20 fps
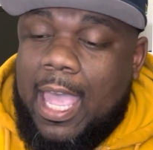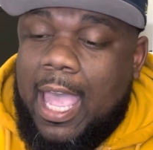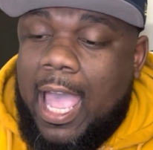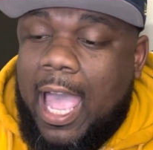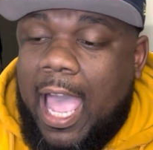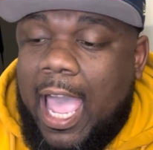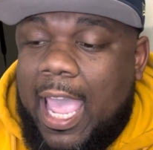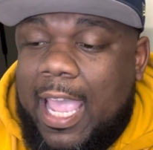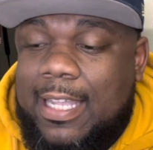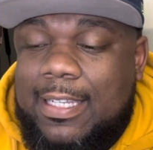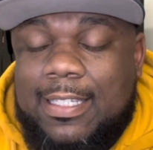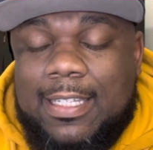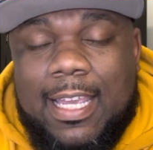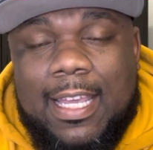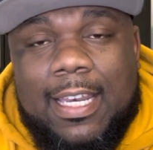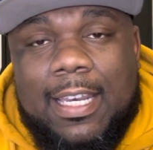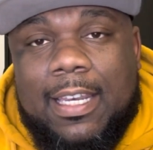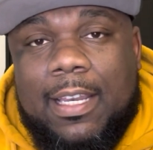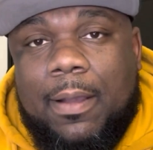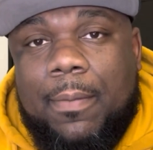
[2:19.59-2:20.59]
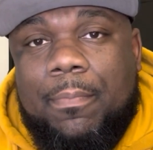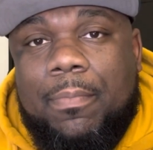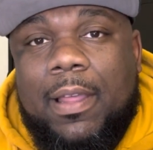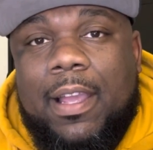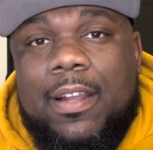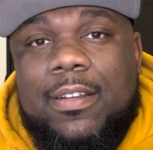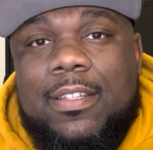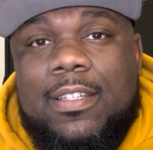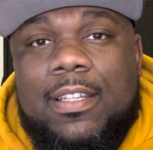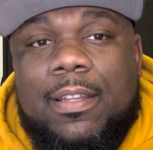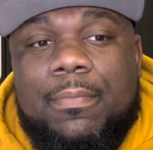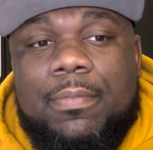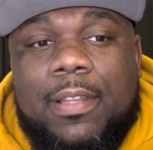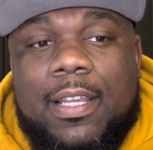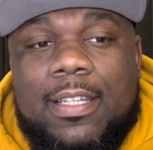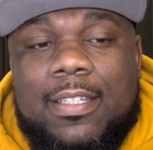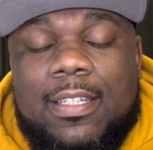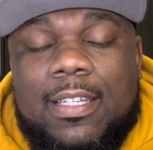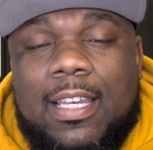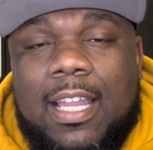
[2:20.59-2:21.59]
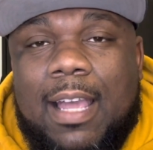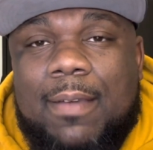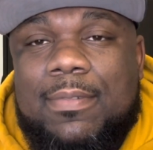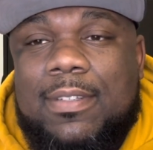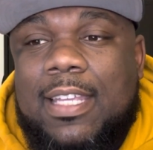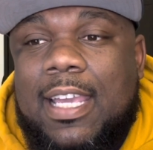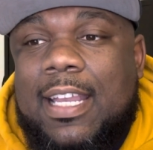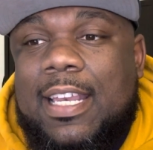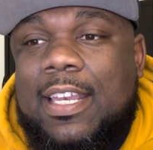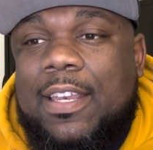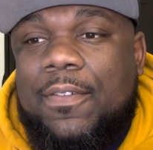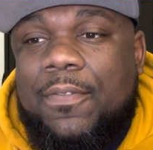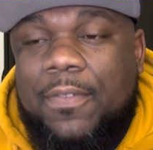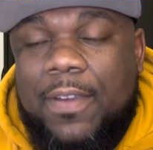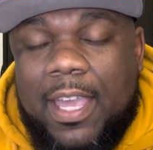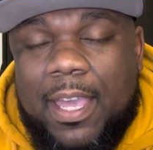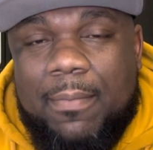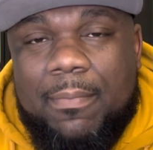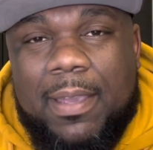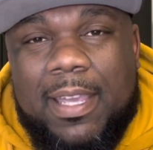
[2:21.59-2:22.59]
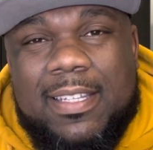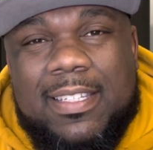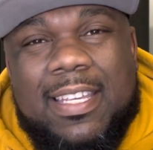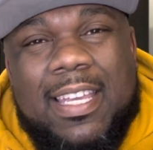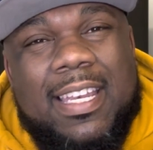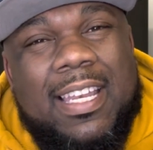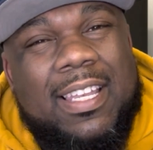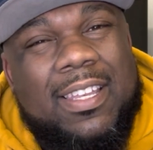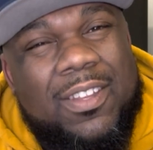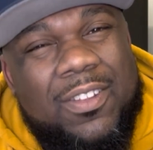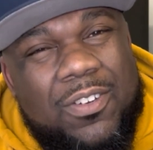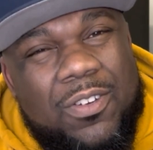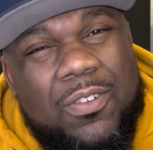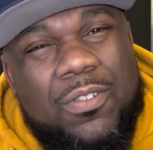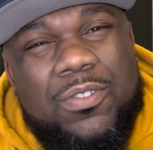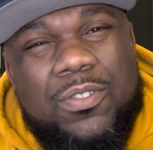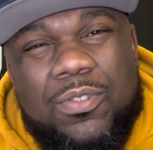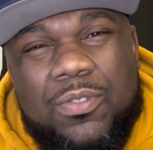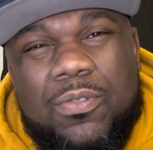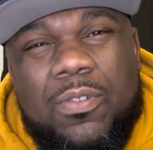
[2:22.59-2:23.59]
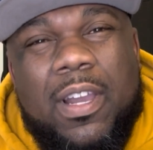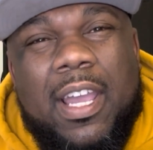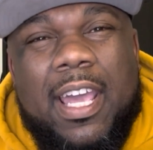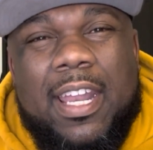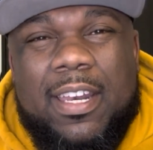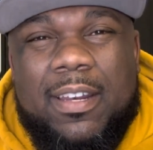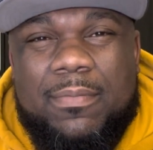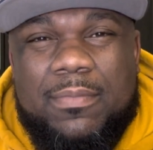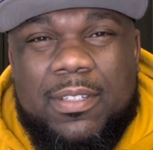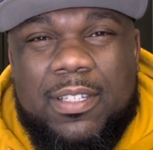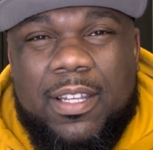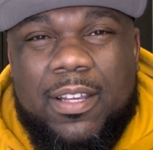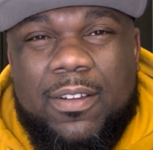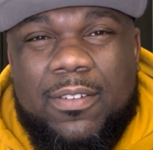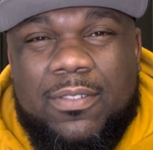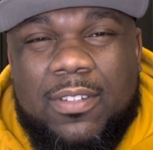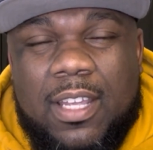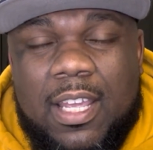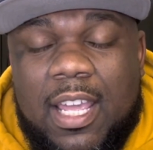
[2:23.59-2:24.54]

I ain't saying that the players is complacent. I'm saying that the fan base is getting a little too ahead of themselves.